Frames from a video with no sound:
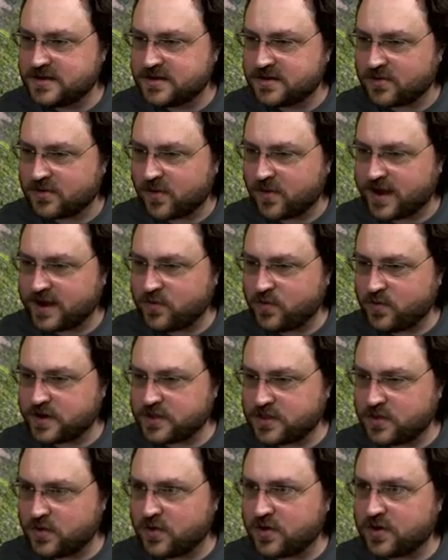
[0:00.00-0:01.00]
Rank
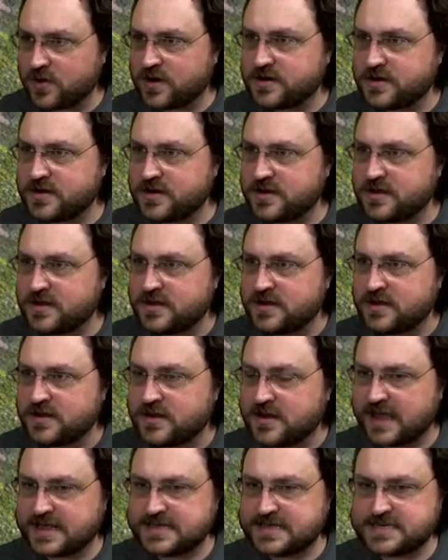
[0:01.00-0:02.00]
1 lord.
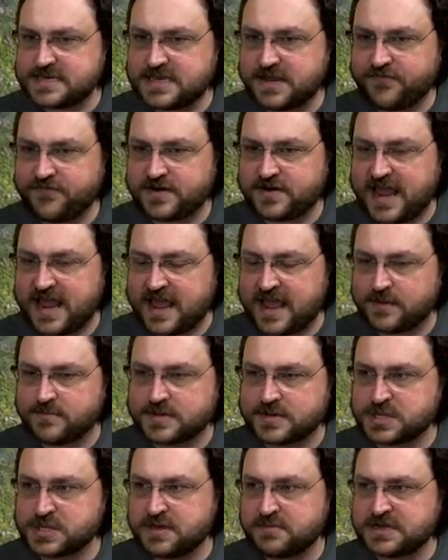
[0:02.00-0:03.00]
Yeah, this is a different name.
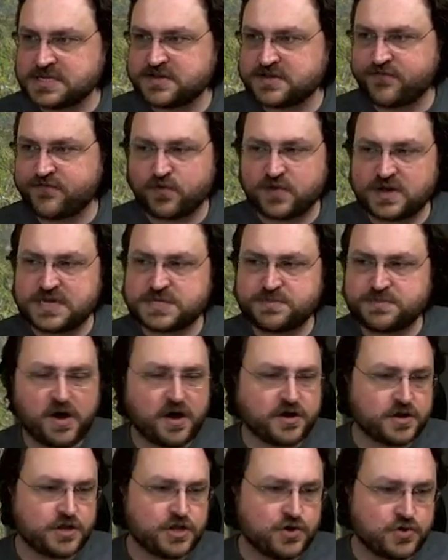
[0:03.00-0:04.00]
So they must have
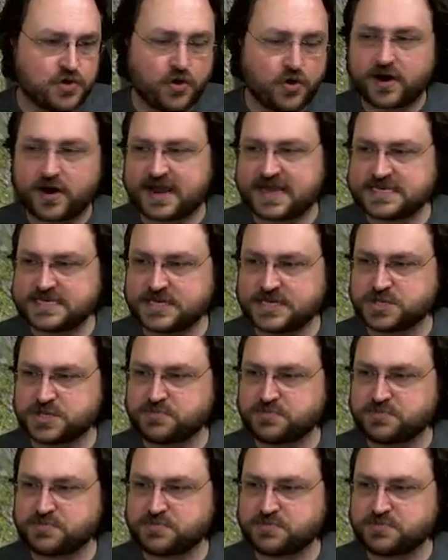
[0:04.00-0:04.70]
respawned a new lord. I guess they just